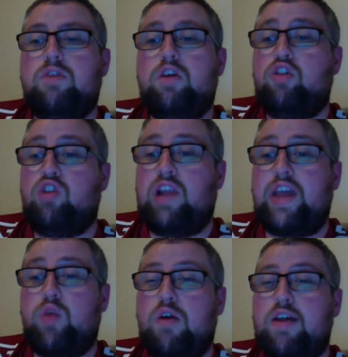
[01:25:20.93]
You like
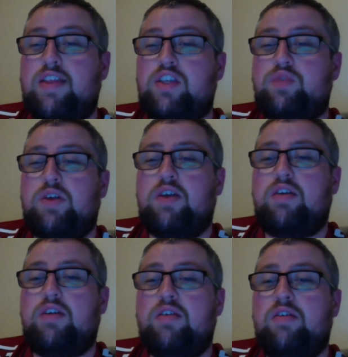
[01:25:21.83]
Kwan this week,
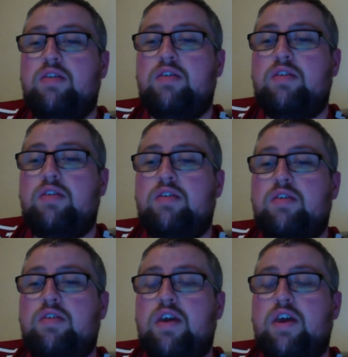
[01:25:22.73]

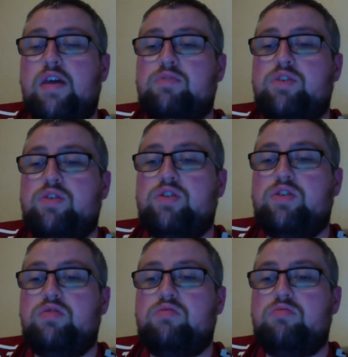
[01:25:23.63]
Sun Tzu?